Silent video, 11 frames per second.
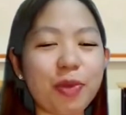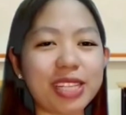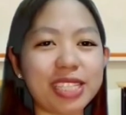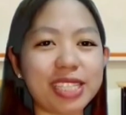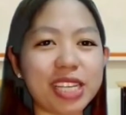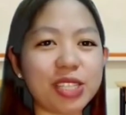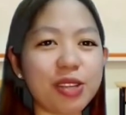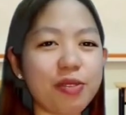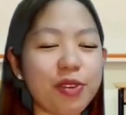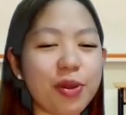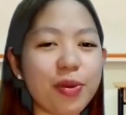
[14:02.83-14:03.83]
to
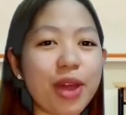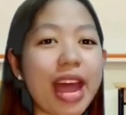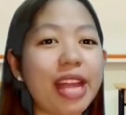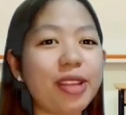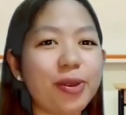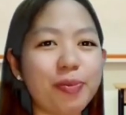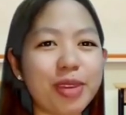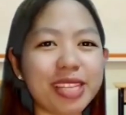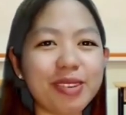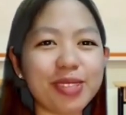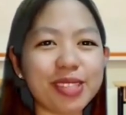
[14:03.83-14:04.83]
presentation view and you
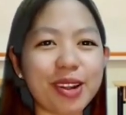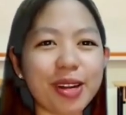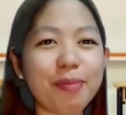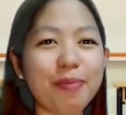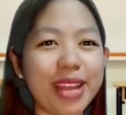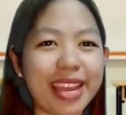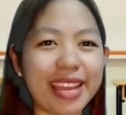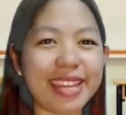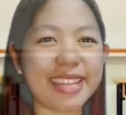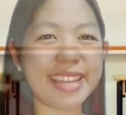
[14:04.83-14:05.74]
may now start playing